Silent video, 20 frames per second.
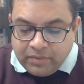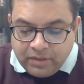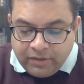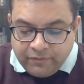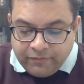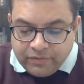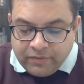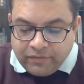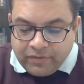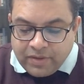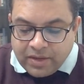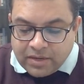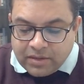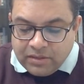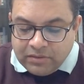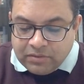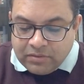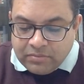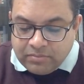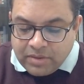If the
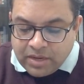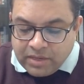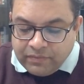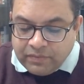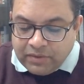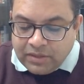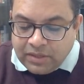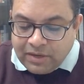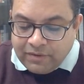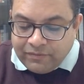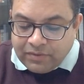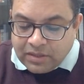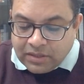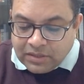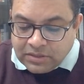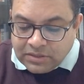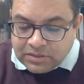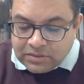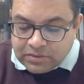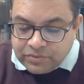faculty of the mind were left
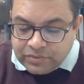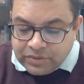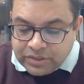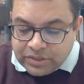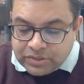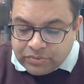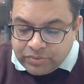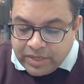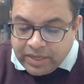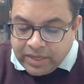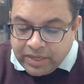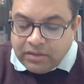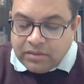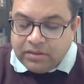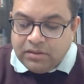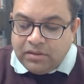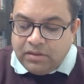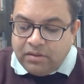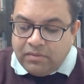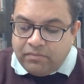unrestrained,
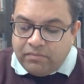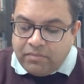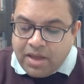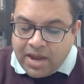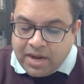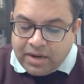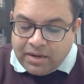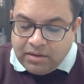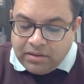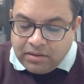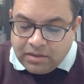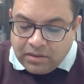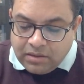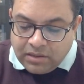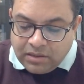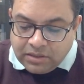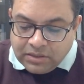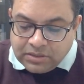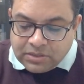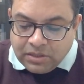bad,
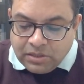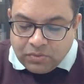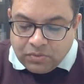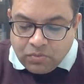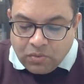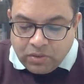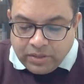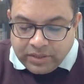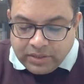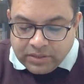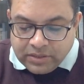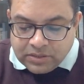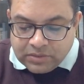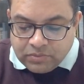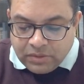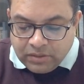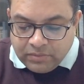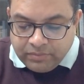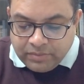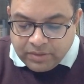unskilled
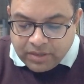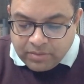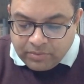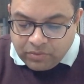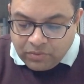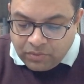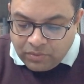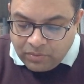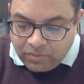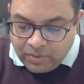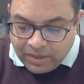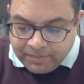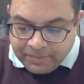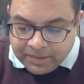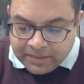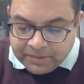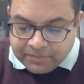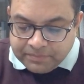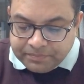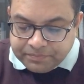qualities will become
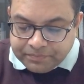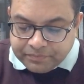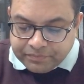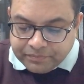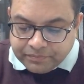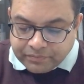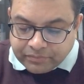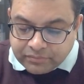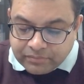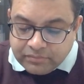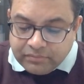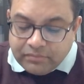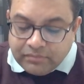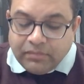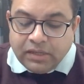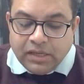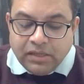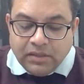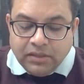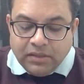overwhelming.
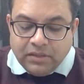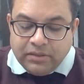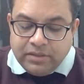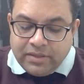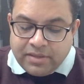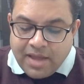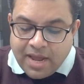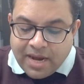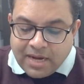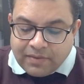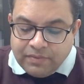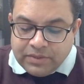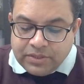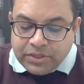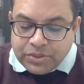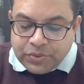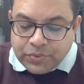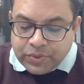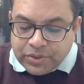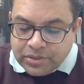They act with
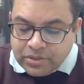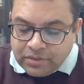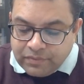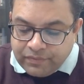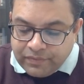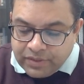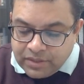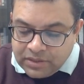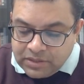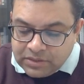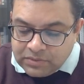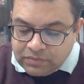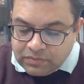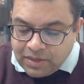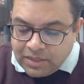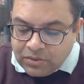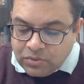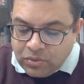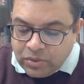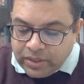situational awareness
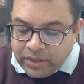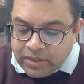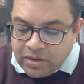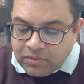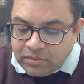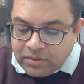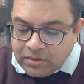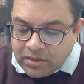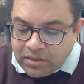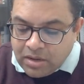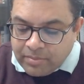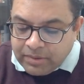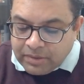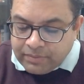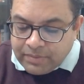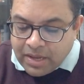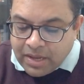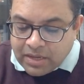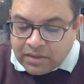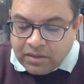while going out and
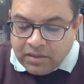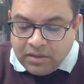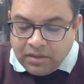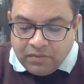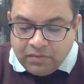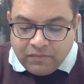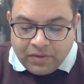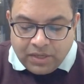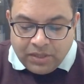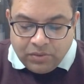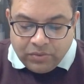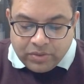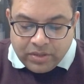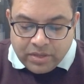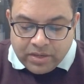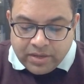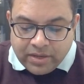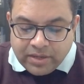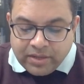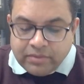coming back while
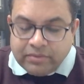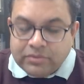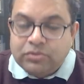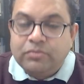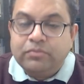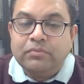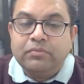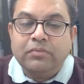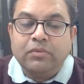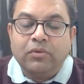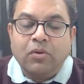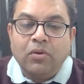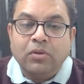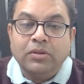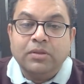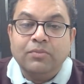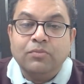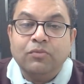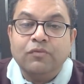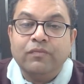looking ahead. So
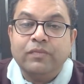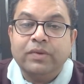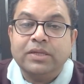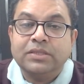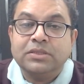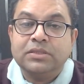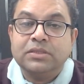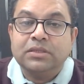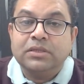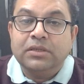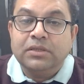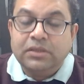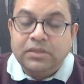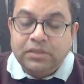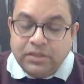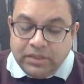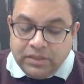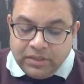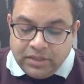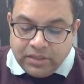all the movements
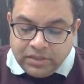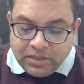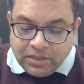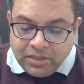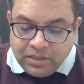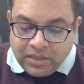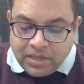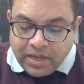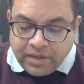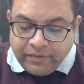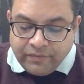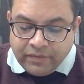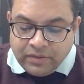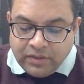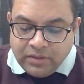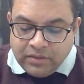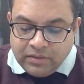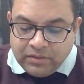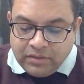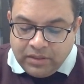in their daily life,
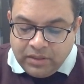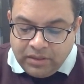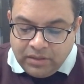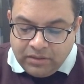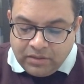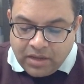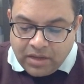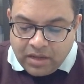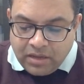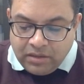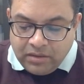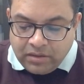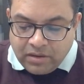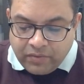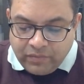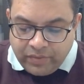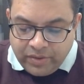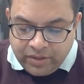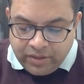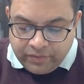they are
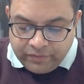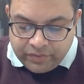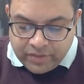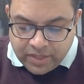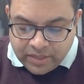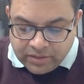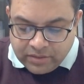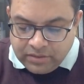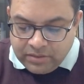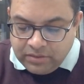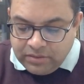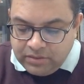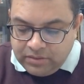aware of that.